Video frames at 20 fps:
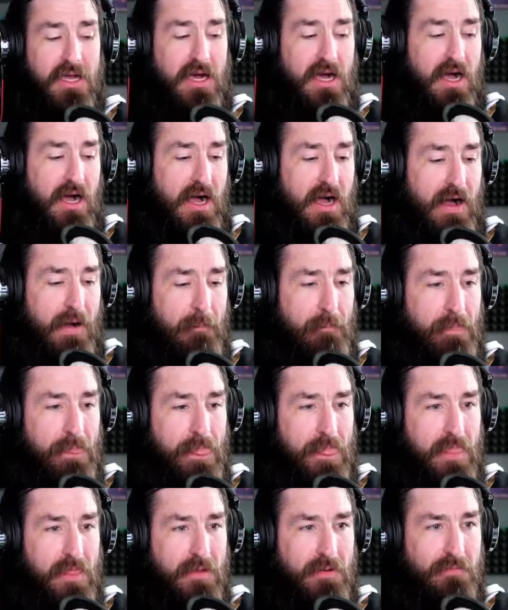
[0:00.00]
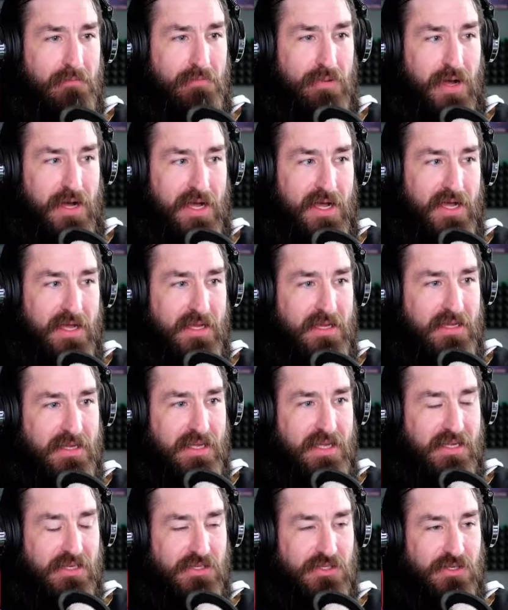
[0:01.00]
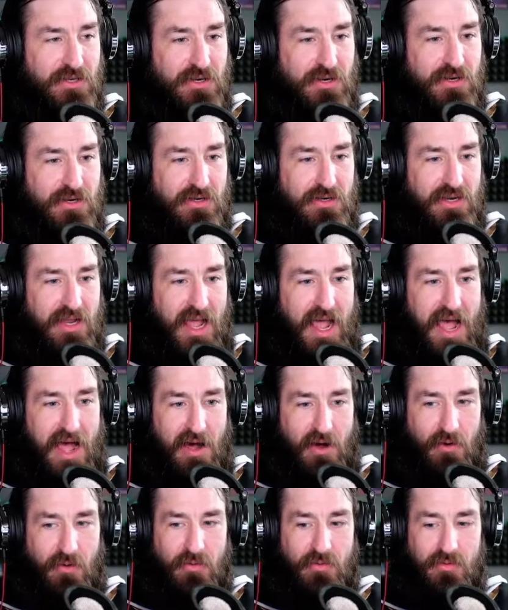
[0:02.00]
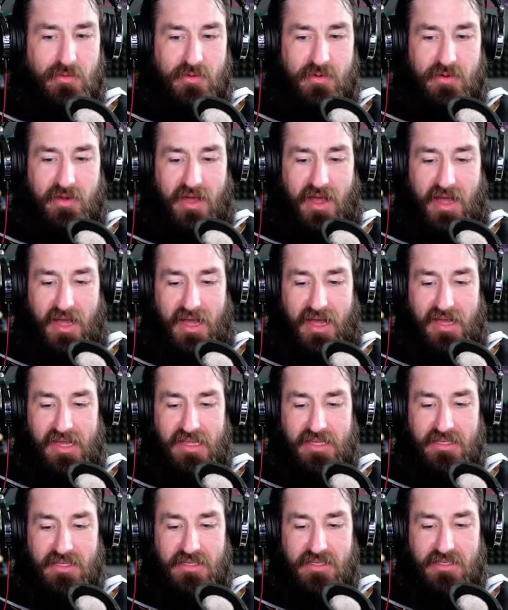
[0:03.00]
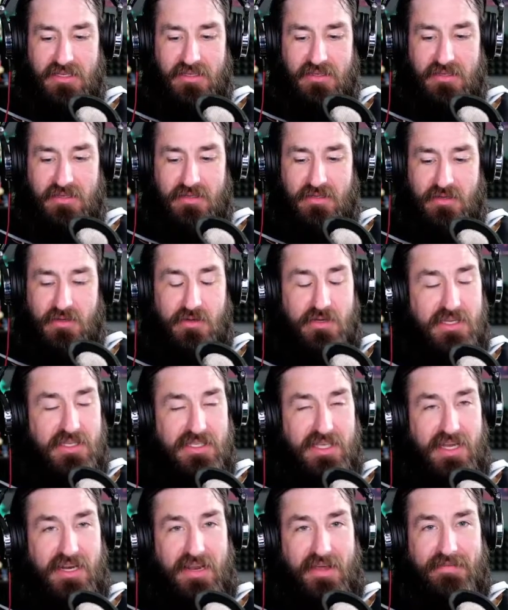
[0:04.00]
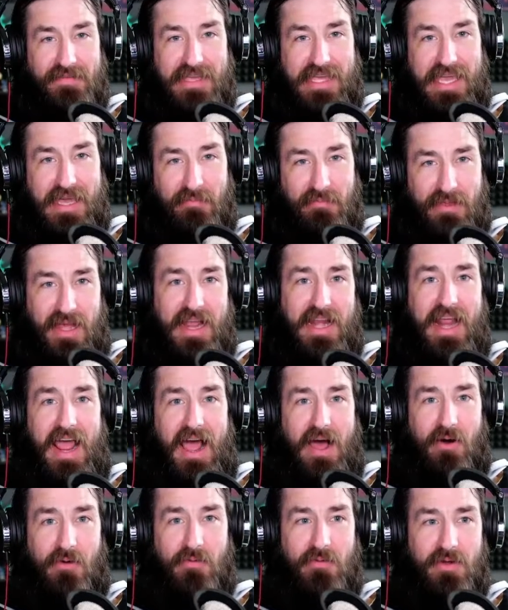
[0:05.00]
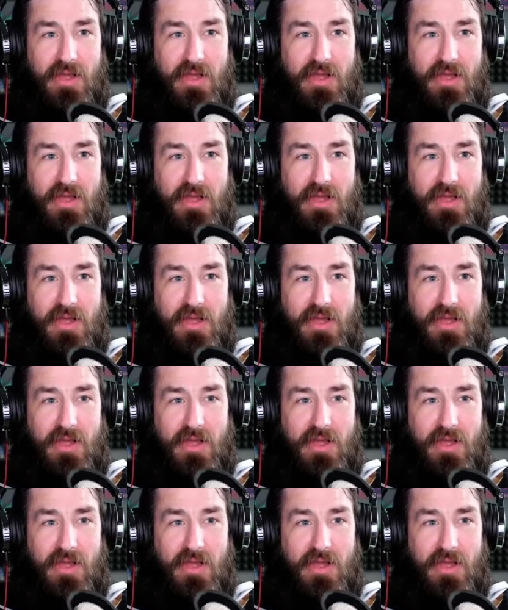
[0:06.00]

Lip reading: But it turned out Lucas had left a chem light out,